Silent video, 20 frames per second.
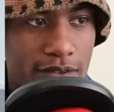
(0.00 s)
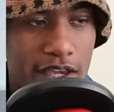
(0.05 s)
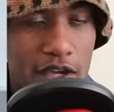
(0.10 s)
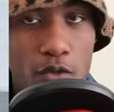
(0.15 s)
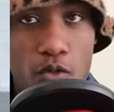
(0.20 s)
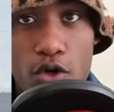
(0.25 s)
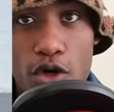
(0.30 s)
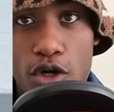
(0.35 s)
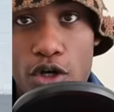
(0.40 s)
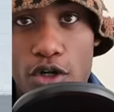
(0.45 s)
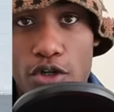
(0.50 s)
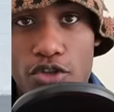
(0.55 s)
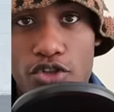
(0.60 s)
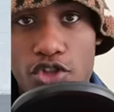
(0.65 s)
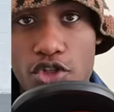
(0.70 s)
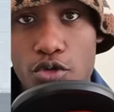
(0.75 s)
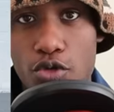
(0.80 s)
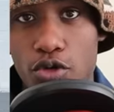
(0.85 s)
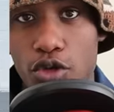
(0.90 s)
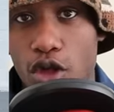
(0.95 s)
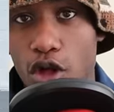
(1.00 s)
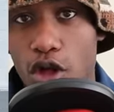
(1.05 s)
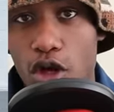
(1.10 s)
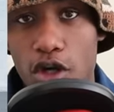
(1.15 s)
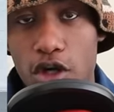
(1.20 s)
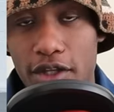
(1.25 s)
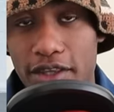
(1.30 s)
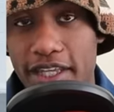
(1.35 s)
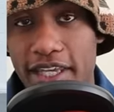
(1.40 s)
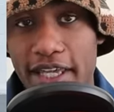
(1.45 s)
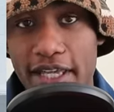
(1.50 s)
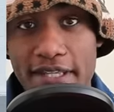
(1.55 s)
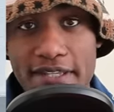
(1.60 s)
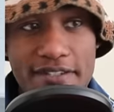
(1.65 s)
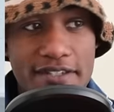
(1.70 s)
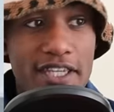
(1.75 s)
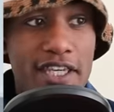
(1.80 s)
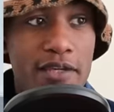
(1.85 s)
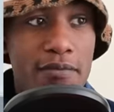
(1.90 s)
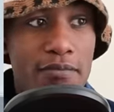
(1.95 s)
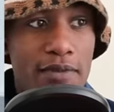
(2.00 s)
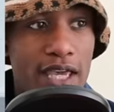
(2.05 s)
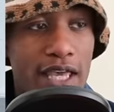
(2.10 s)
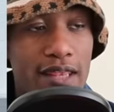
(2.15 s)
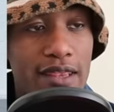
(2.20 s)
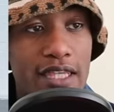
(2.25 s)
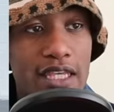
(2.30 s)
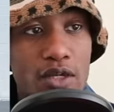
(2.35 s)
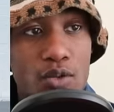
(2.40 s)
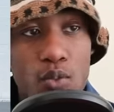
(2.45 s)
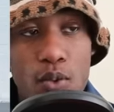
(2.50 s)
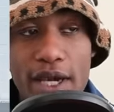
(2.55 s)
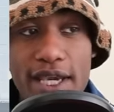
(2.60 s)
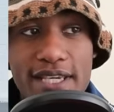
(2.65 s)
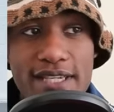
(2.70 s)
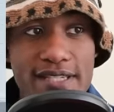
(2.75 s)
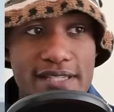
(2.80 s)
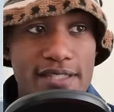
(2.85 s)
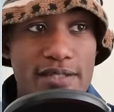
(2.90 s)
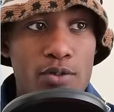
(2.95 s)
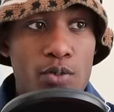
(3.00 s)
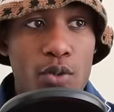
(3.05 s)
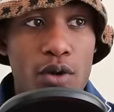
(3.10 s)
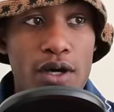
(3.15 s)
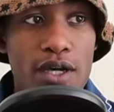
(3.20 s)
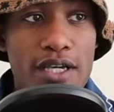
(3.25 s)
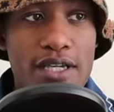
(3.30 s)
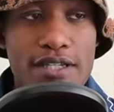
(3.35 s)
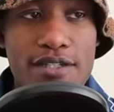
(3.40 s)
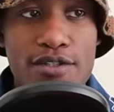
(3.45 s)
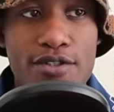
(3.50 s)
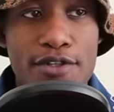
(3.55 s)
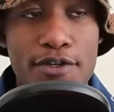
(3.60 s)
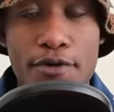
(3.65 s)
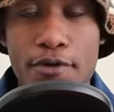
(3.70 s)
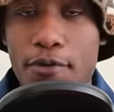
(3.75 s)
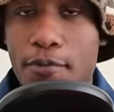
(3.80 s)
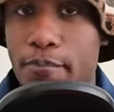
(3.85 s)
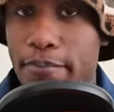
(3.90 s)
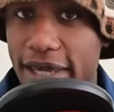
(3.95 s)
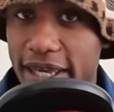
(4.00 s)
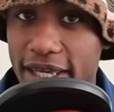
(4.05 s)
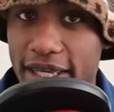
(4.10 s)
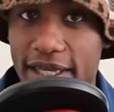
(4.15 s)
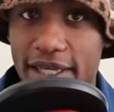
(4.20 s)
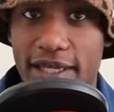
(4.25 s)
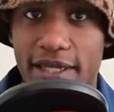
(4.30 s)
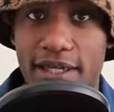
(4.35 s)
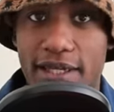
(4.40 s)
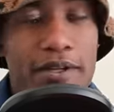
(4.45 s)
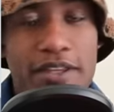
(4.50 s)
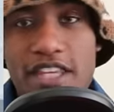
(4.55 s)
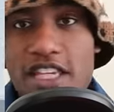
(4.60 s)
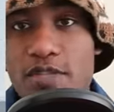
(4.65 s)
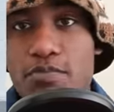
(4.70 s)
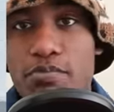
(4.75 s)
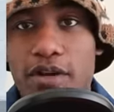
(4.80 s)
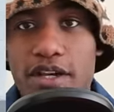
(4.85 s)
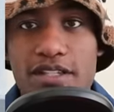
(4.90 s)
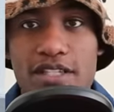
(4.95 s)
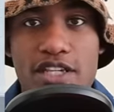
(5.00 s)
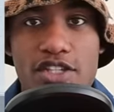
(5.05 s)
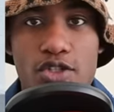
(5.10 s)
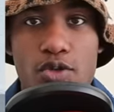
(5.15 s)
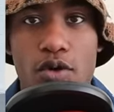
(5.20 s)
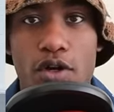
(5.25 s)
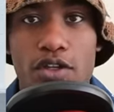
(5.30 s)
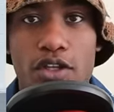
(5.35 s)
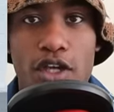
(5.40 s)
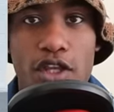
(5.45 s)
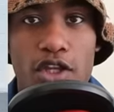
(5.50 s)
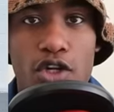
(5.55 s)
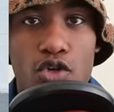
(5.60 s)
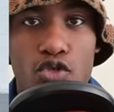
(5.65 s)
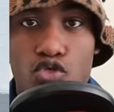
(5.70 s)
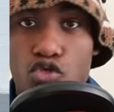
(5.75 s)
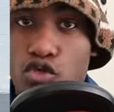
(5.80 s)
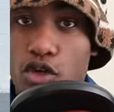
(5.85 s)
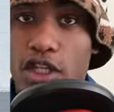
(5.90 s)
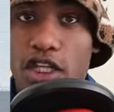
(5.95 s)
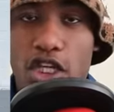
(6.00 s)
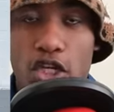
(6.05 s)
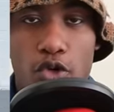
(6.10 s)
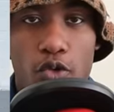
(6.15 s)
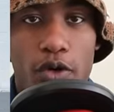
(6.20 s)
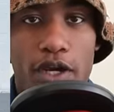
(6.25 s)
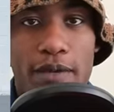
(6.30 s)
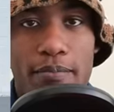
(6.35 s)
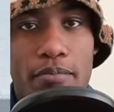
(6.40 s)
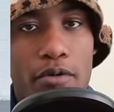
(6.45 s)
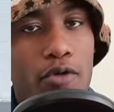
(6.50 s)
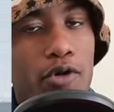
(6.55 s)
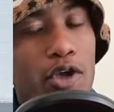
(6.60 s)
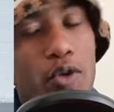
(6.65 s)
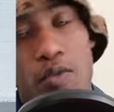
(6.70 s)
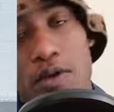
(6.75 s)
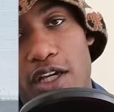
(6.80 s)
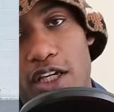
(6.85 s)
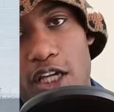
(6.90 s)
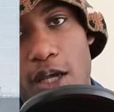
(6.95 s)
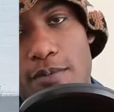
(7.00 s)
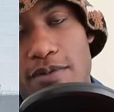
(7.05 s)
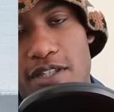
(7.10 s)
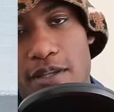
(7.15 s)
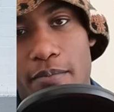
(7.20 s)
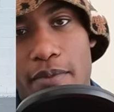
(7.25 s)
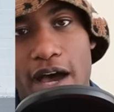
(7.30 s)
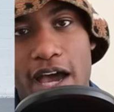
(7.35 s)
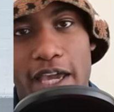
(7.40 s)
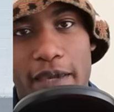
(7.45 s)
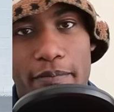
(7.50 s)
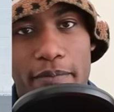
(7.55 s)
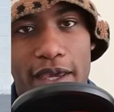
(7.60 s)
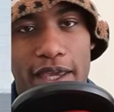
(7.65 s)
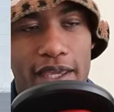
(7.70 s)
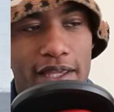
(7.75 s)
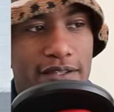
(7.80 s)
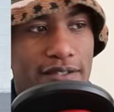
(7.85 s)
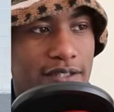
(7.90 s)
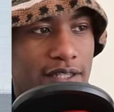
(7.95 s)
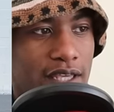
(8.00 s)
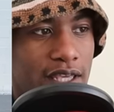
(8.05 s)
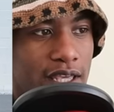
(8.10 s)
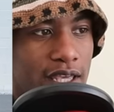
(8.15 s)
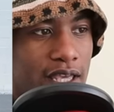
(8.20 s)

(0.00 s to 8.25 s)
They were too long on the inseam and the waist was too big. But this brings us to another really great point when it comes to buying pants.